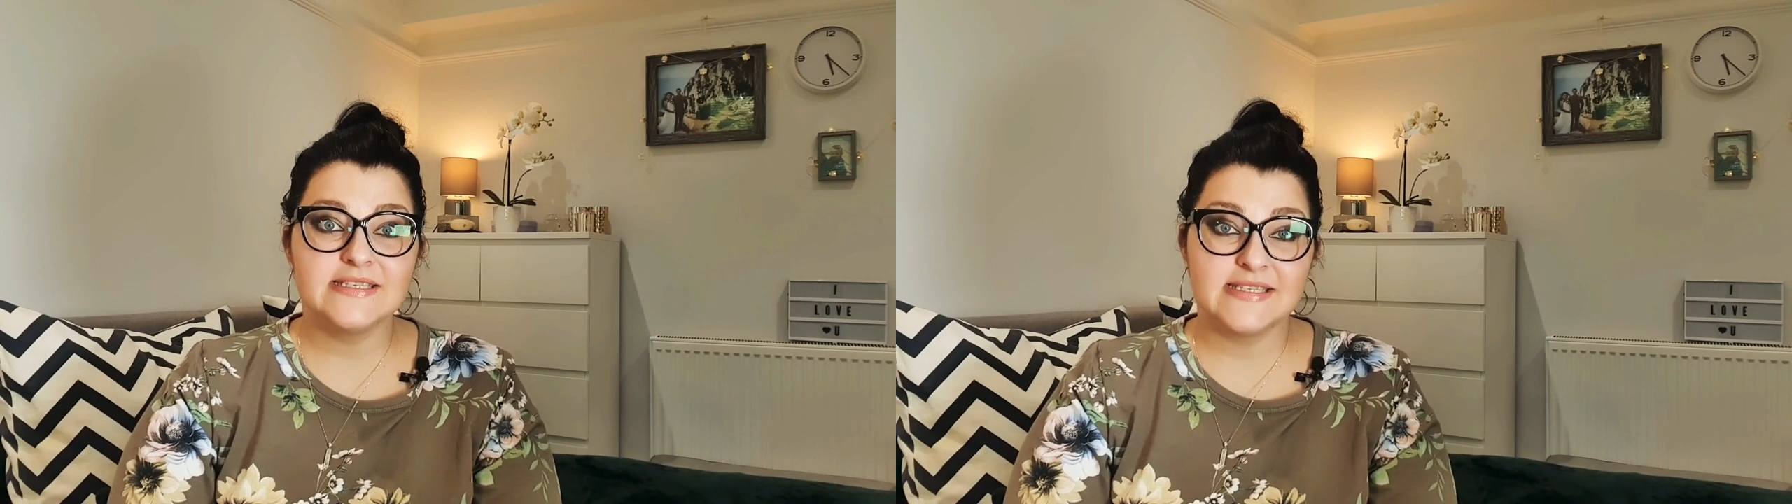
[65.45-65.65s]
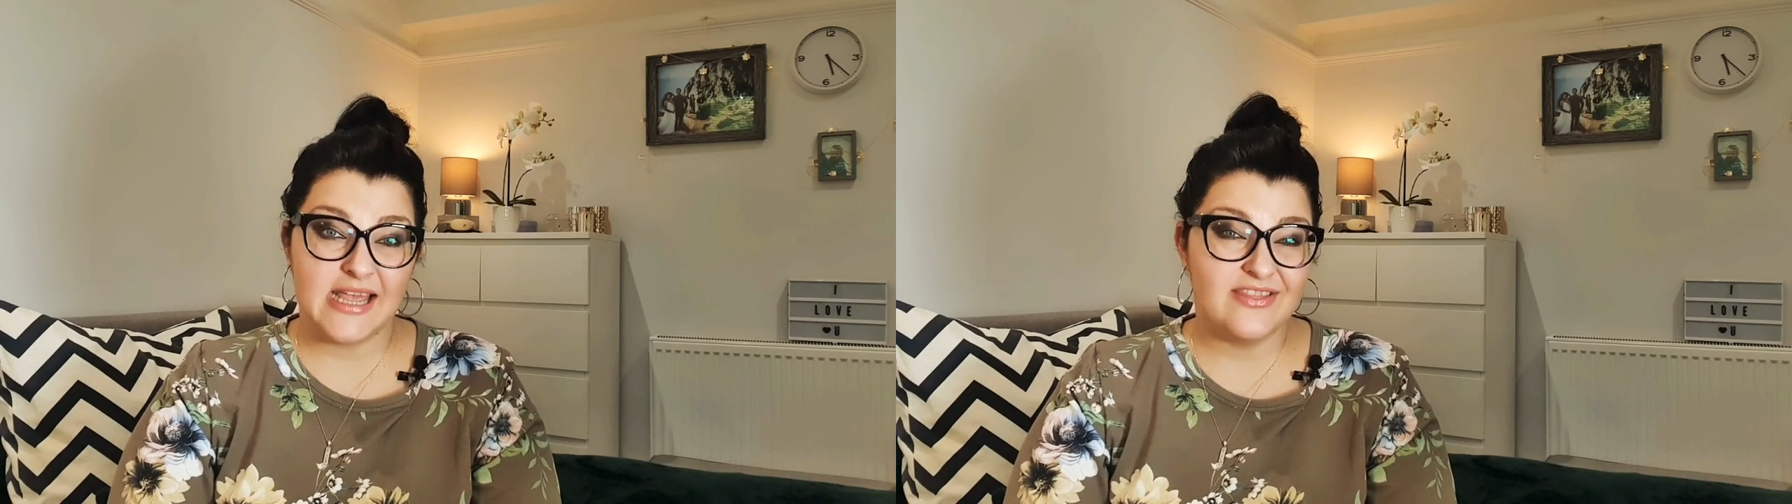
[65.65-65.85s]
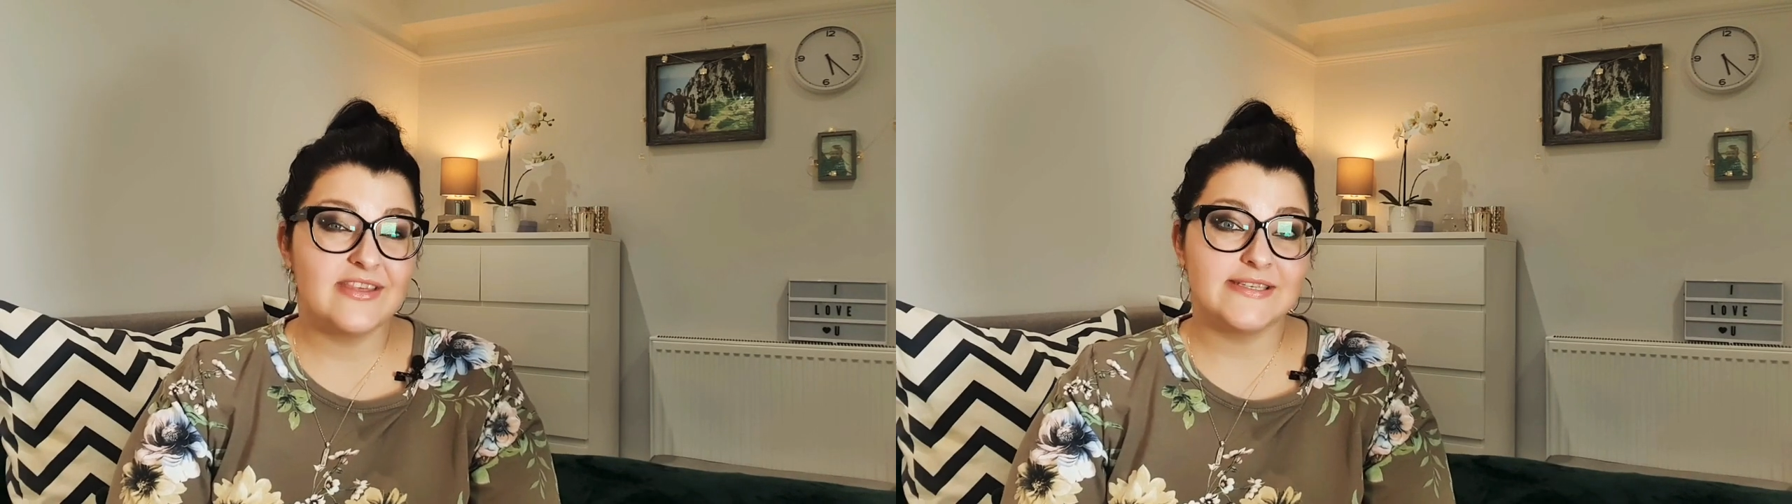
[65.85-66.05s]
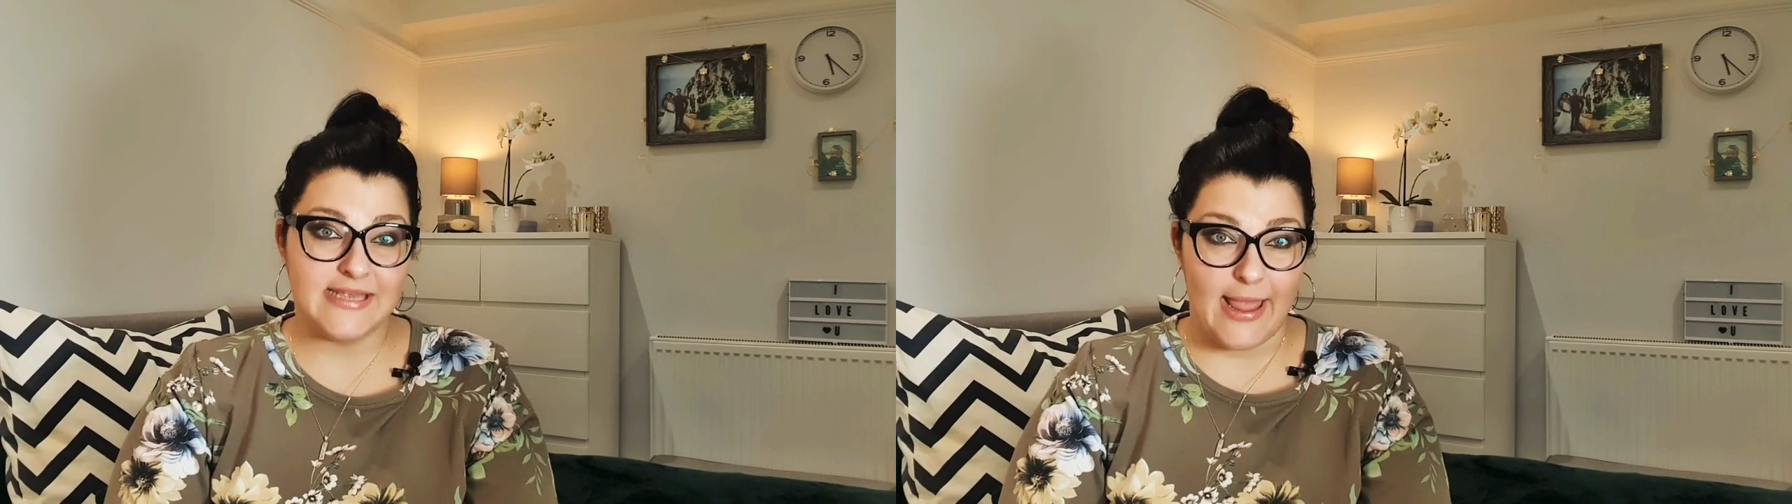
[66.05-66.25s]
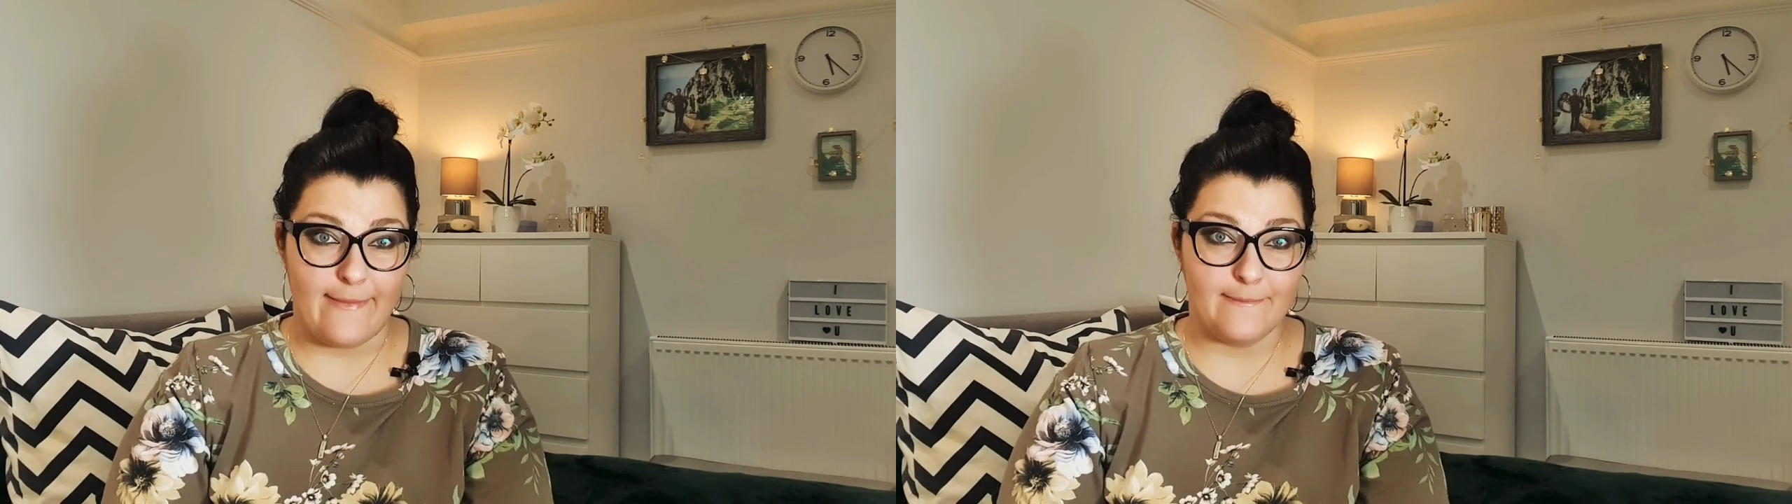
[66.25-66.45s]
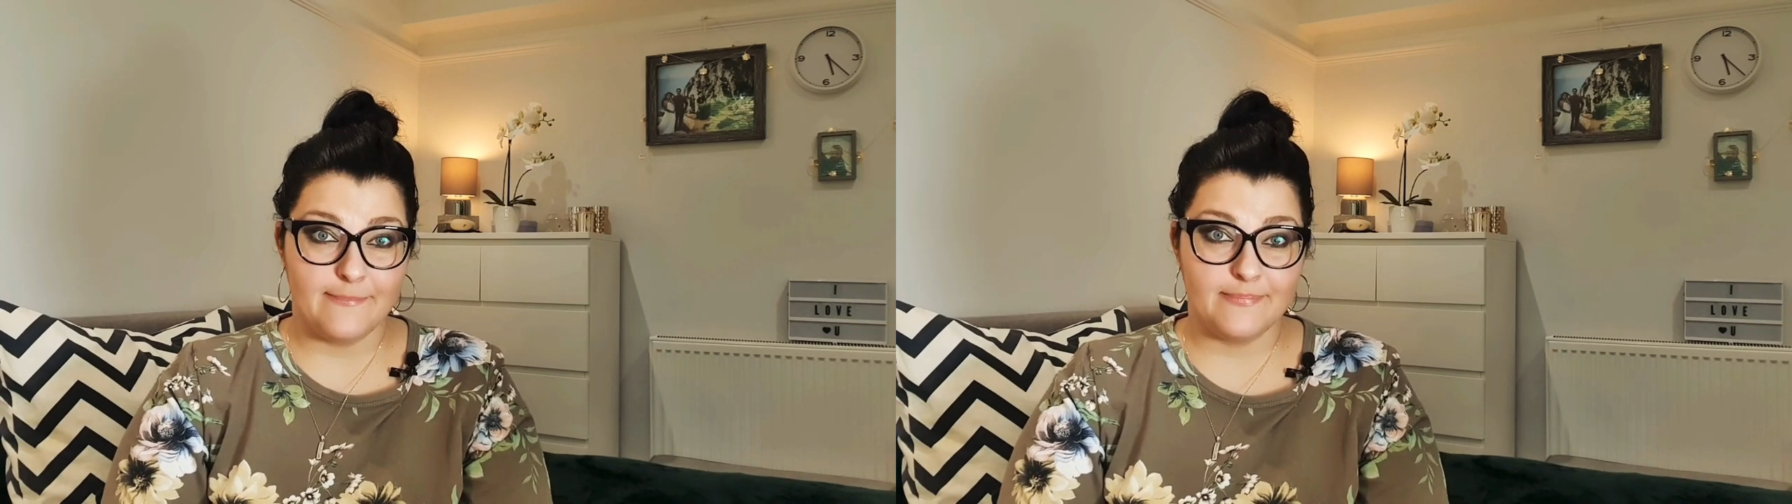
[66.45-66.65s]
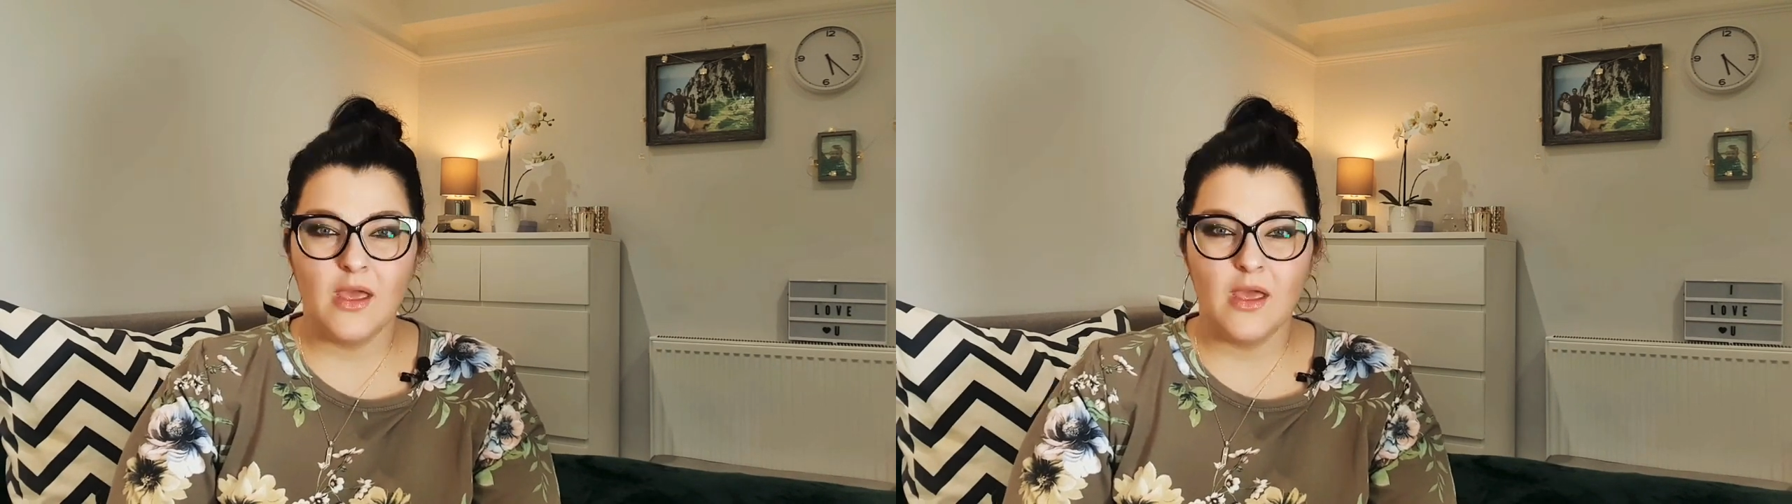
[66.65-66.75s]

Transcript: stayed the same.